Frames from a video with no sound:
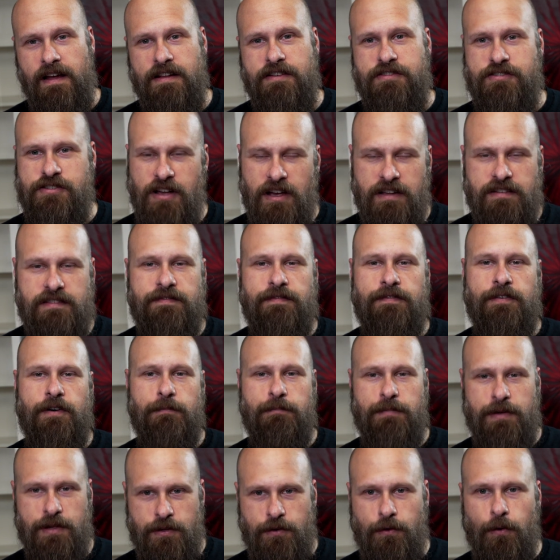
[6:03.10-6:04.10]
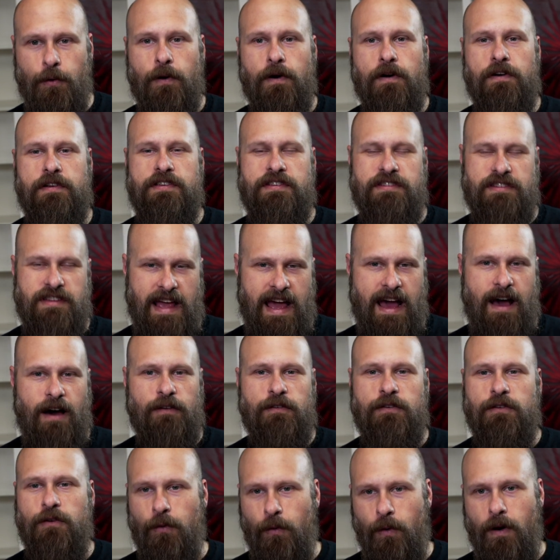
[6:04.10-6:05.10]
just for pure
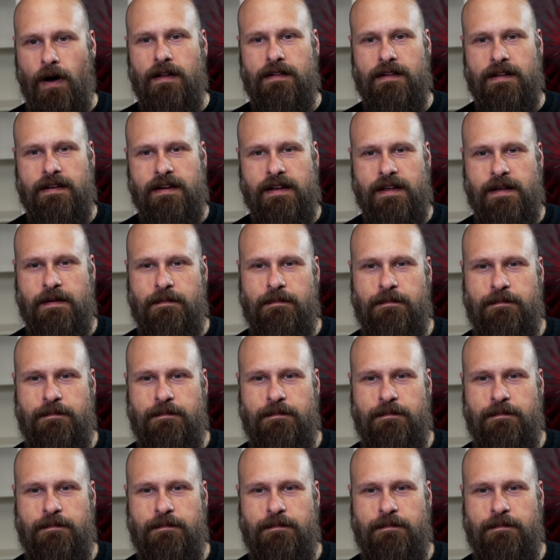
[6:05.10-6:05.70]
sound quality.